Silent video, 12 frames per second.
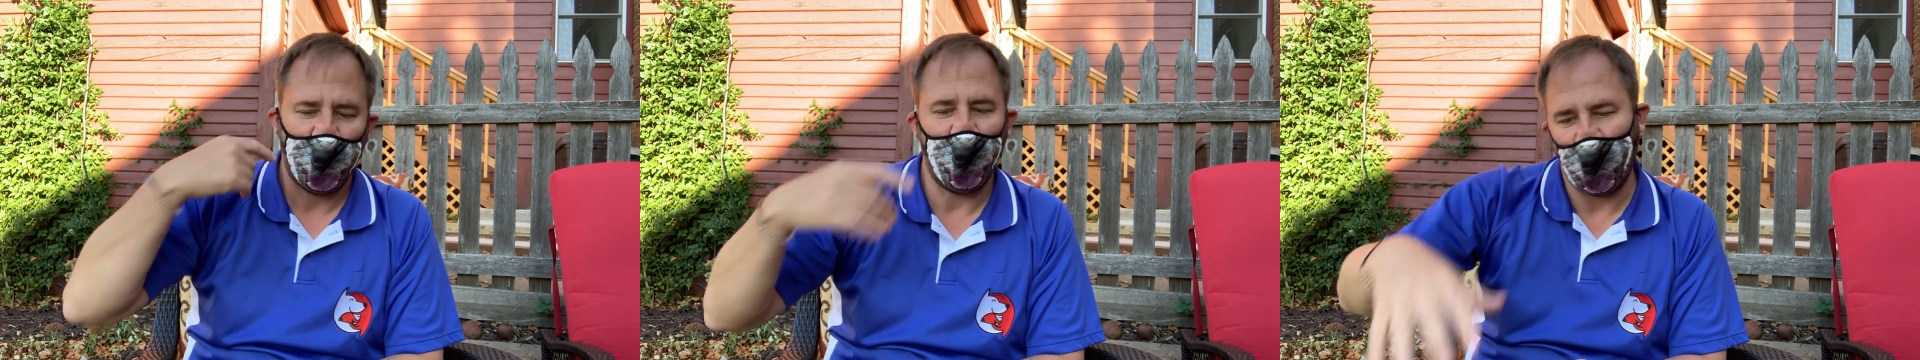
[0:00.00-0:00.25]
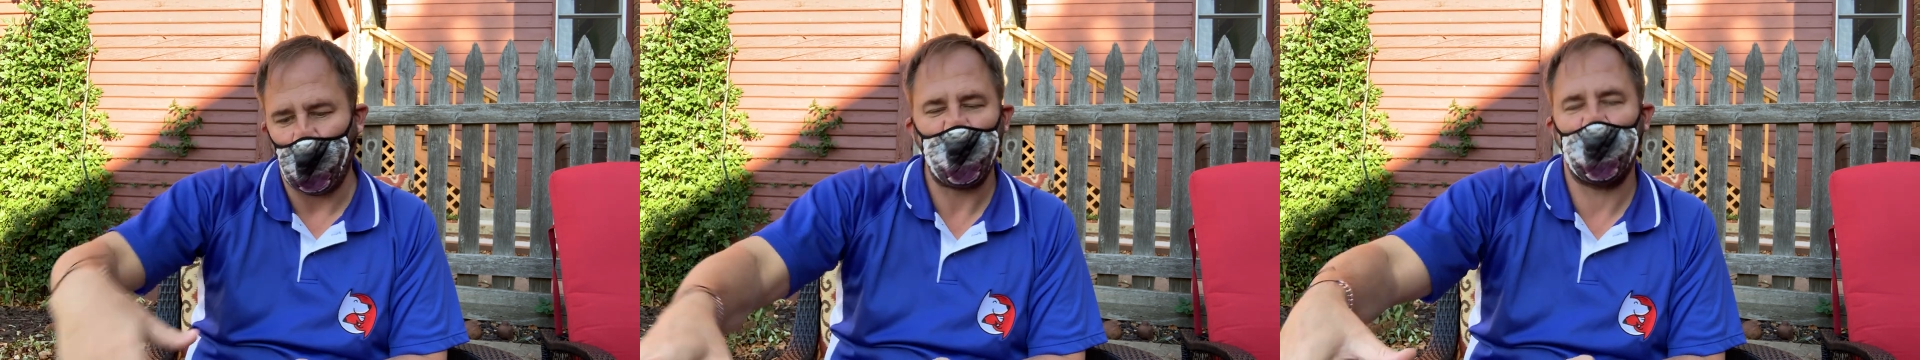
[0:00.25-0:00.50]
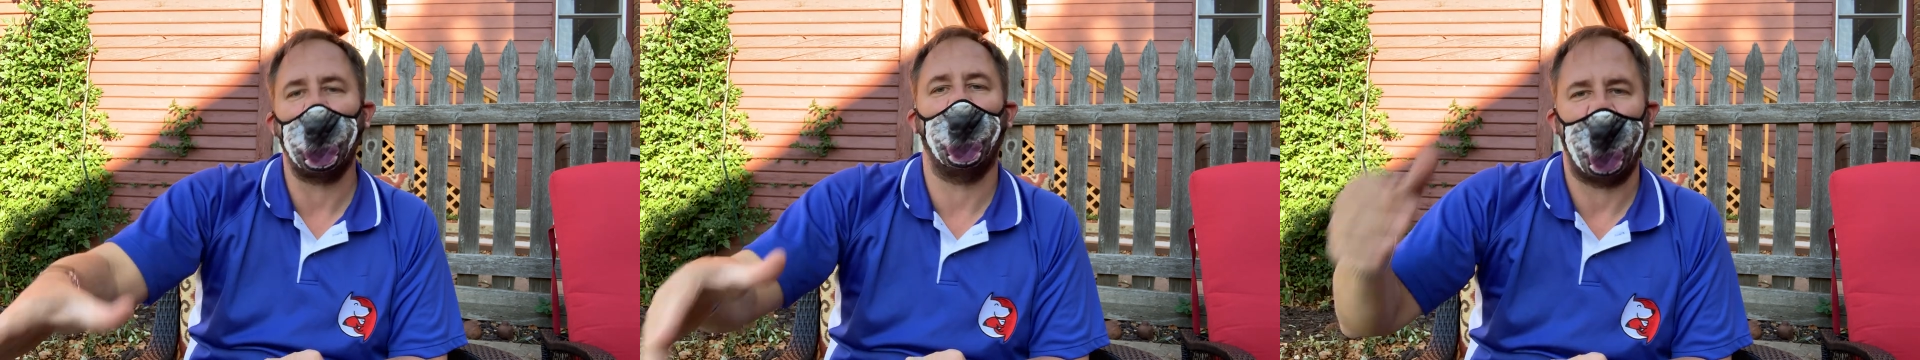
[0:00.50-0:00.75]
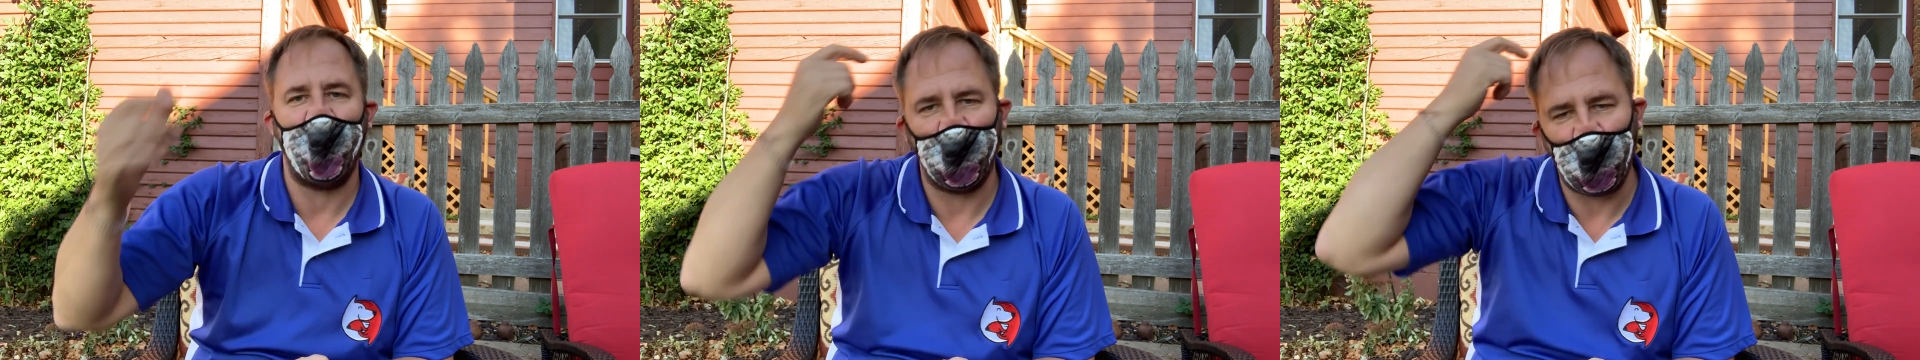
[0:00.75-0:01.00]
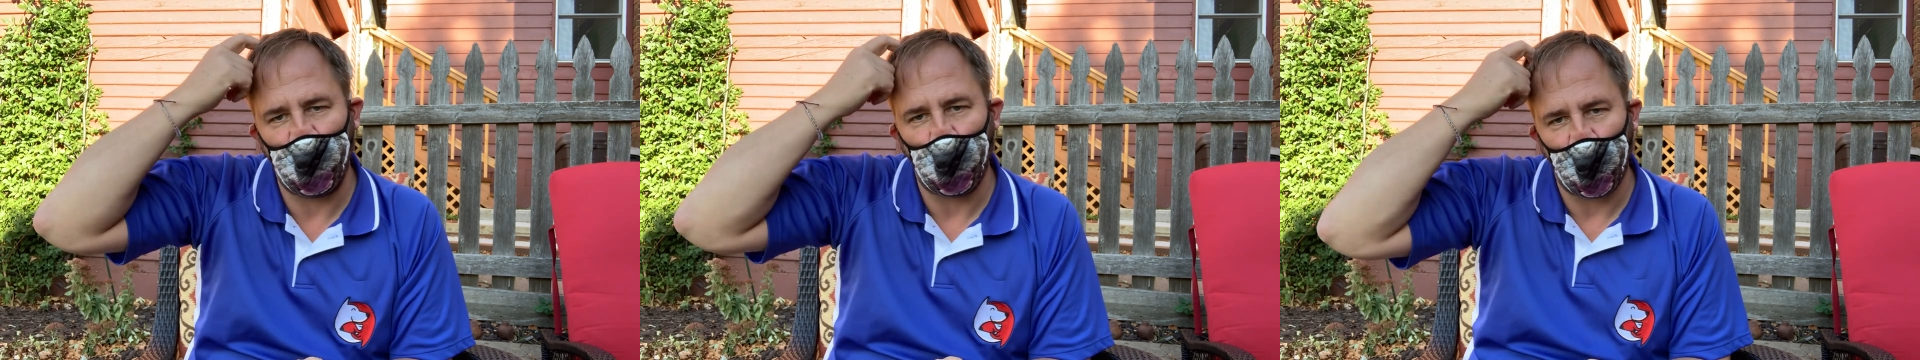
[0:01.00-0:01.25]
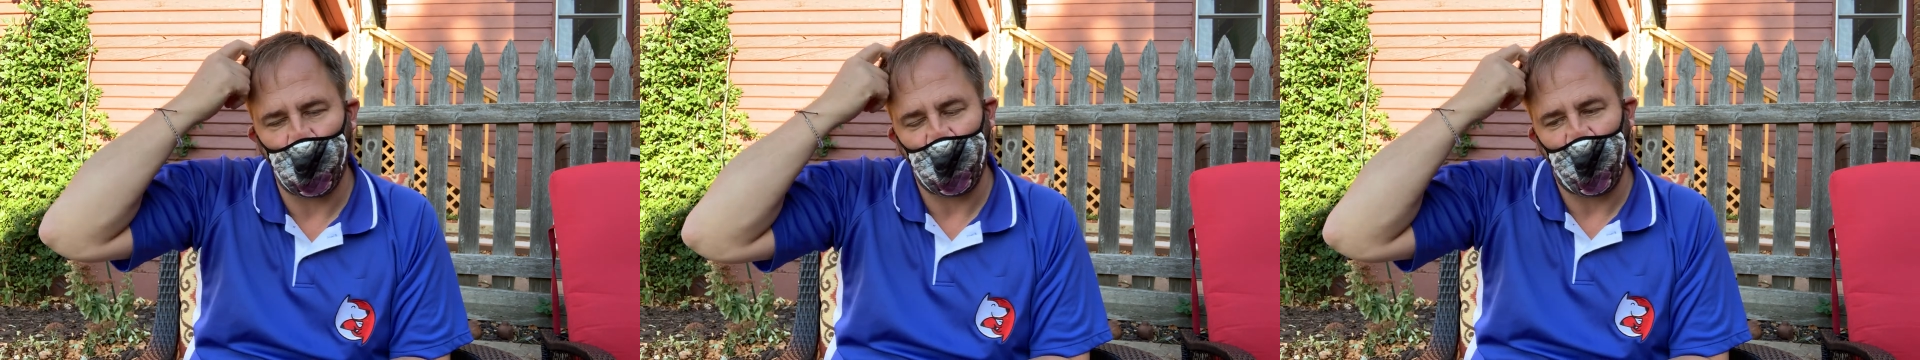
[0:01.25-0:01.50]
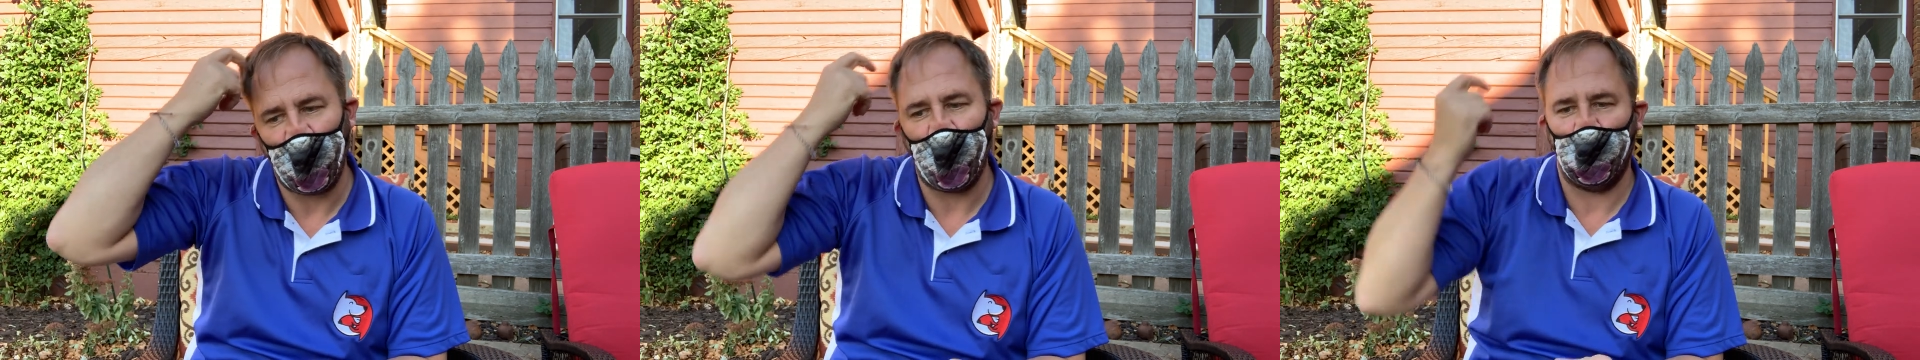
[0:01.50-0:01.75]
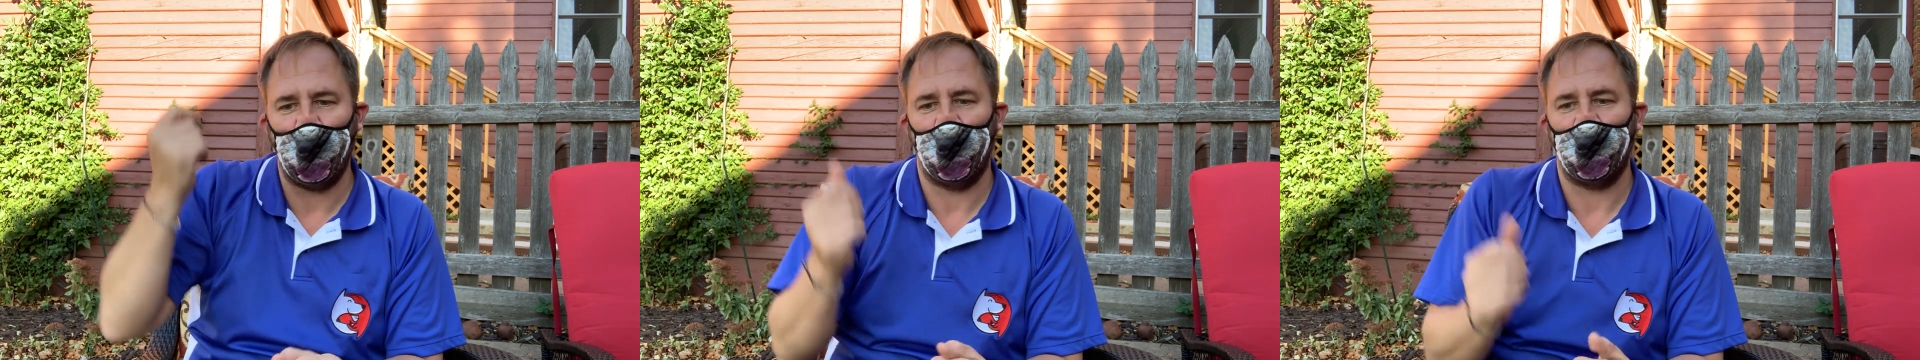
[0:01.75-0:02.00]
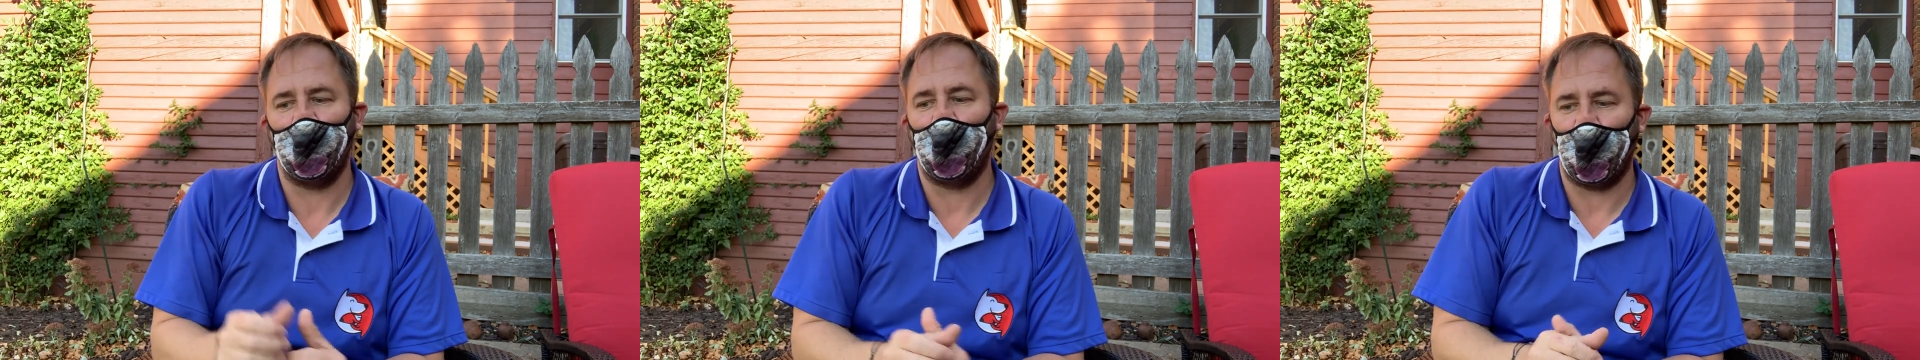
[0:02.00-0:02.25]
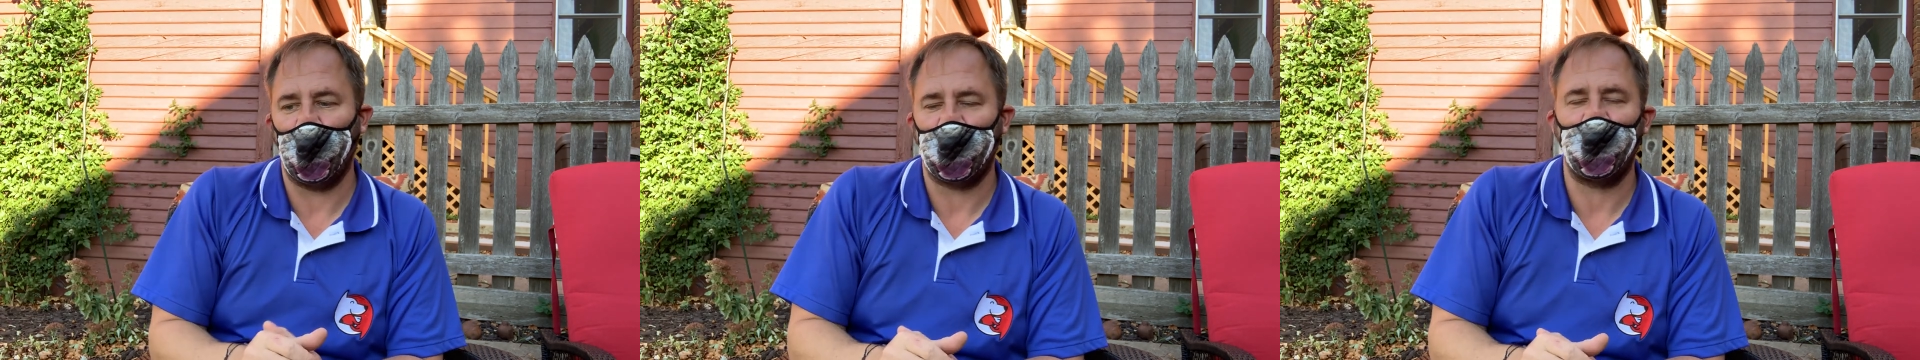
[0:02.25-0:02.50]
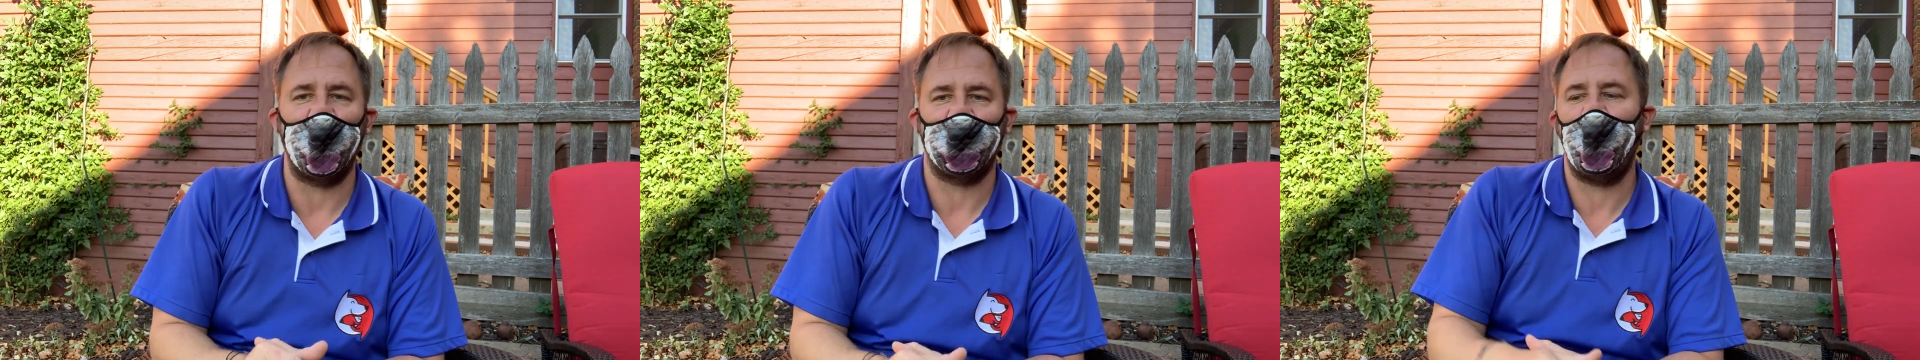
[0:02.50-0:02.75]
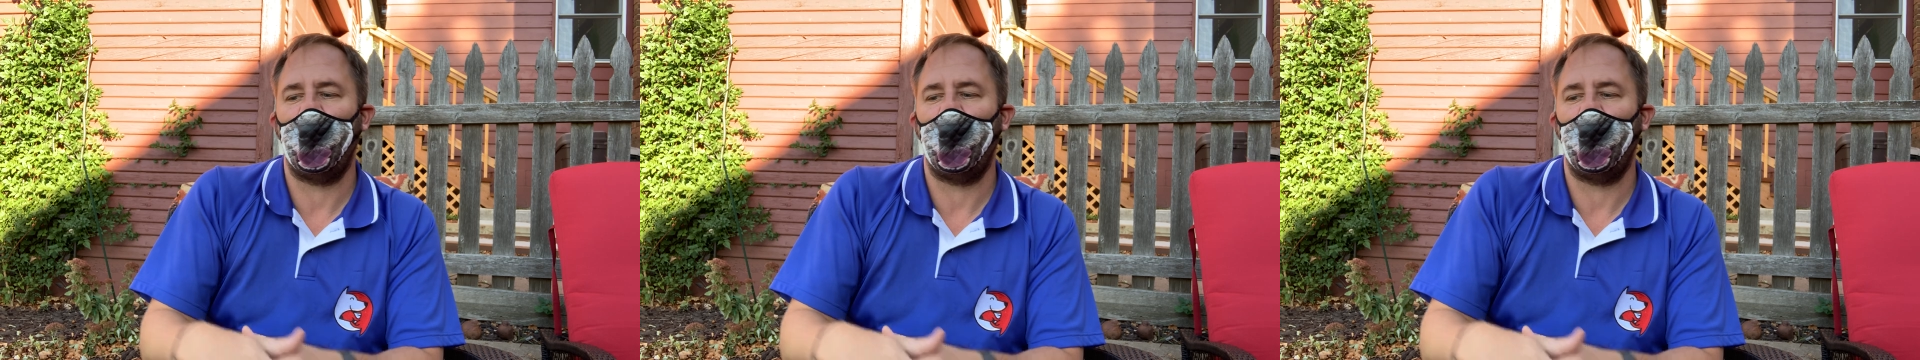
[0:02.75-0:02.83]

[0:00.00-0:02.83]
uh, we just don't wanna have any more of that, um, uh, more of those fights.